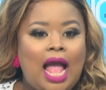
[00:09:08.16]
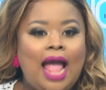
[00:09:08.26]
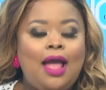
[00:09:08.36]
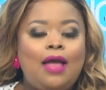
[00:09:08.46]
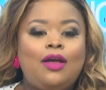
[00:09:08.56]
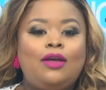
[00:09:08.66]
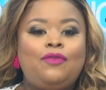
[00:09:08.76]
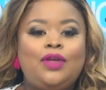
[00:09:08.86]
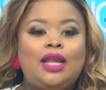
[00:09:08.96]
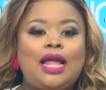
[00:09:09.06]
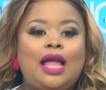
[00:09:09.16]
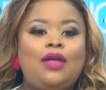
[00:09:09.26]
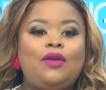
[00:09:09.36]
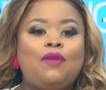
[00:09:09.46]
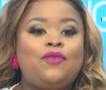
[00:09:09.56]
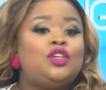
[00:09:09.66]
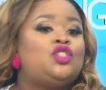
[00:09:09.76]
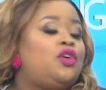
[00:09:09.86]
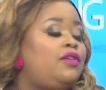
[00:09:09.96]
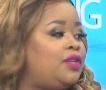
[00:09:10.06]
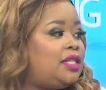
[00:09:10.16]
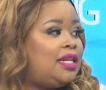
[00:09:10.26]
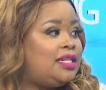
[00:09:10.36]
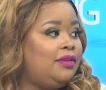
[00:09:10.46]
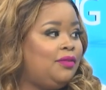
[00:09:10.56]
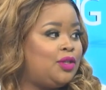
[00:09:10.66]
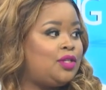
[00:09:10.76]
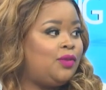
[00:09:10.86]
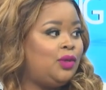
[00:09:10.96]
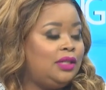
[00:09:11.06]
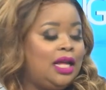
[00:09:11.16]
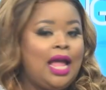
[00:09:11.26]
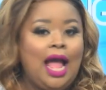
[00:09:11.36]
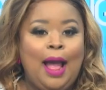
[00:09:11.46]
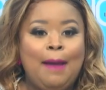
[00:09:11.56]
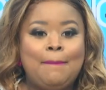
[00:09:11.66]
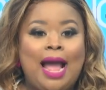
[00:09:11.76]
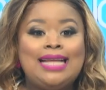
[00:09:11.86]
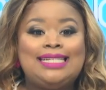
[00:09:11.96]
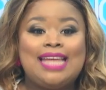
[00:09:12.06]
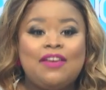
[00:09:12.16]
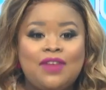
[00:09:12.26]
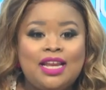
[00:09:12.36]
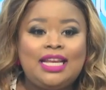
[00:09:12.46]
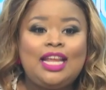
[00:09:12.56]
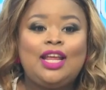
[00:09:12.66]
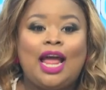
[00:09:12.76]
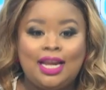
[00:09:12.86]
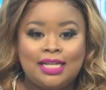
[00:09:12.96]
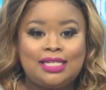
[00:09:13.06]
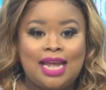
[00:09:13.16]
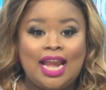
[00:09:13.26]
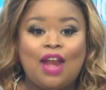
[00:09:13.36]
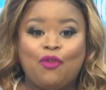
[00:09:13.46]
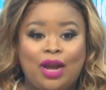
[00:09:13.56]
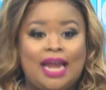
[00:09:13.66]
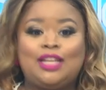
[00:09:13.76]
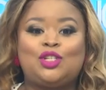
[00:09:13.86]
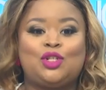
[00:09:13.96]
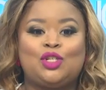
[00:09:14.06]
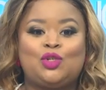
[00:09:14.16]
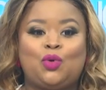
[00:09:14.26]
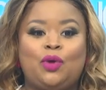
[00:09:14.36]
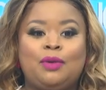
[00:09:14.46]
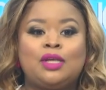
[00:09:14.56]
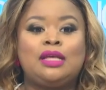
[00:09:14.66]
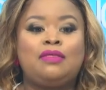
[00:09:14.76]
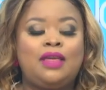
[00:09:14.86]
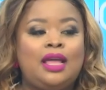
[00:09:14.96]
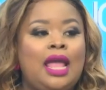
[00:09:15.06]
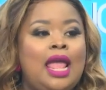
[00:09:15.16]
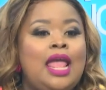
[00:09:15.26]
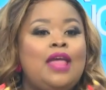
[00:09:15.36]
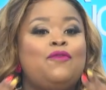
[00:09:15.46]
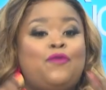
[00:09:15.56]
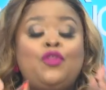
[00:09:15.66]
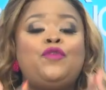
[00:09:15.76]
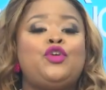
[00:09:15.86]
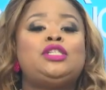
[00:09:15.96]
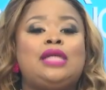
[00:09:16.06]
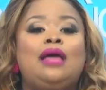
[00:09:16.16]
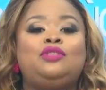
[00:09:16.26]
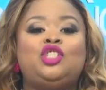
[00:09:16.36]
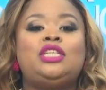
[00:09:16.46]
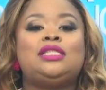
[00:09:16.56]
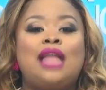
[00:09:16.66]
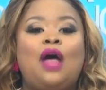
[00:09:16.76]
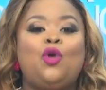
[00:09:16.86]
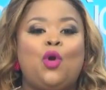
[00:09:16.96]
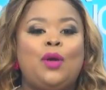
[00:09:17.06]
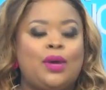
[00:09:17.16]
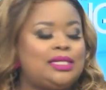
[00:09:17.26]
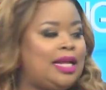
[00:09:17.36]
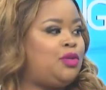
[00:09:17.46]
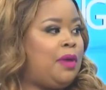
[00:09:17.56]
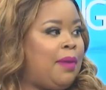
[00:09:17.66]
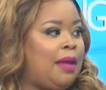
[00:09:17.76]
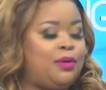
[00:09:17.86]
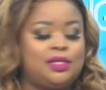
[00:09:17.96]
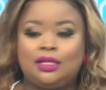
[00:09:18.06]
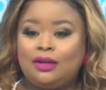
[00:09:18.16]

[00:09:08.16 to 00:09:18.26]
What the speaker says: I feel like I feel sorry for Tandy, first of all. I definitely understand and relate to the story, because I think for the first time, she's now knowing what it's like to be a black person.